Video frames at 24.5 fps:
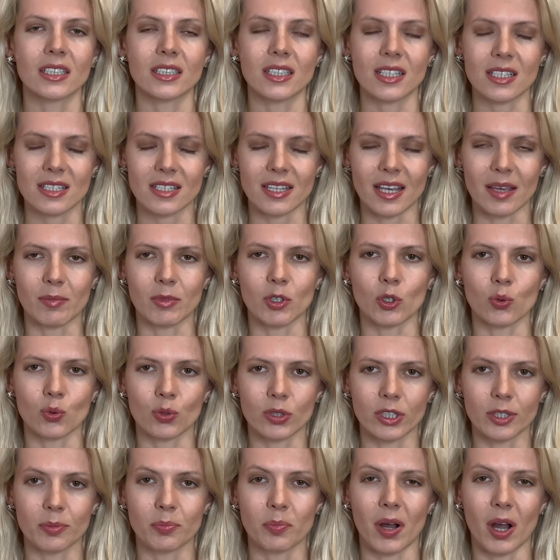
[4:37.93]
The same
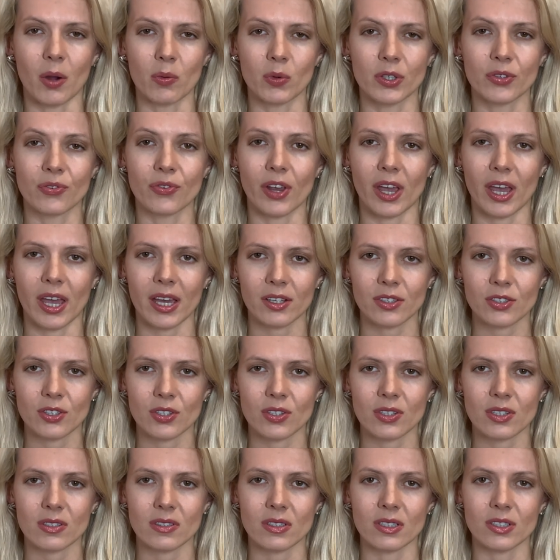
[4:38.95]
nuclear power
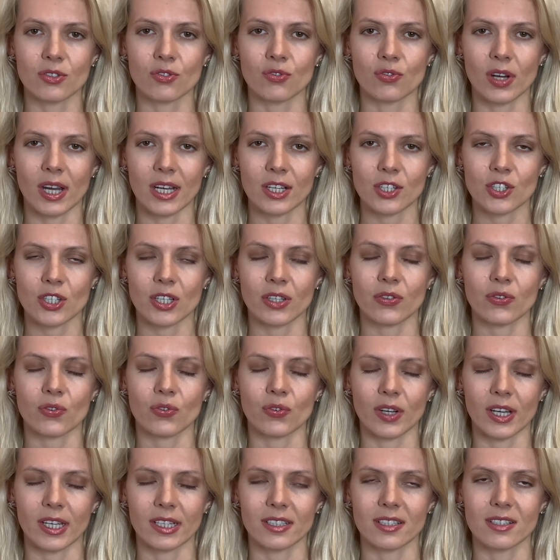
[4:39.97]
reactors that Russia
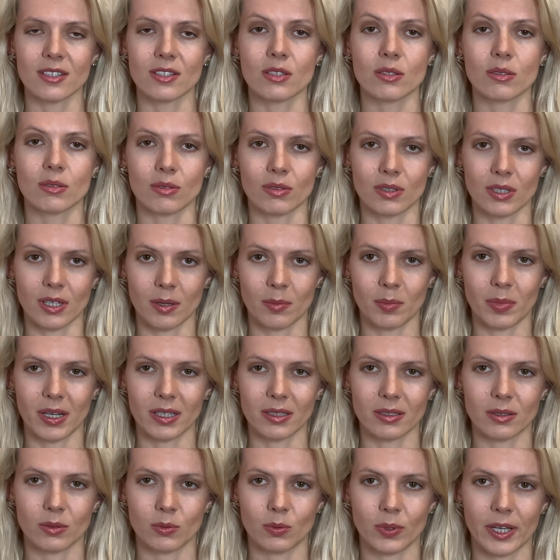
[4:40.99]
threatens today,
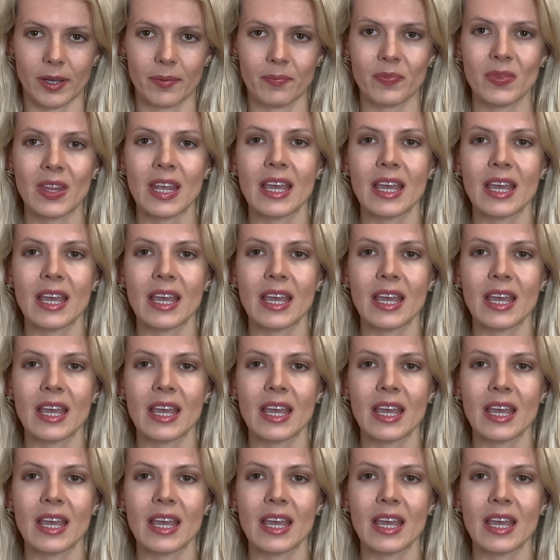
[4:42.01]
by the way.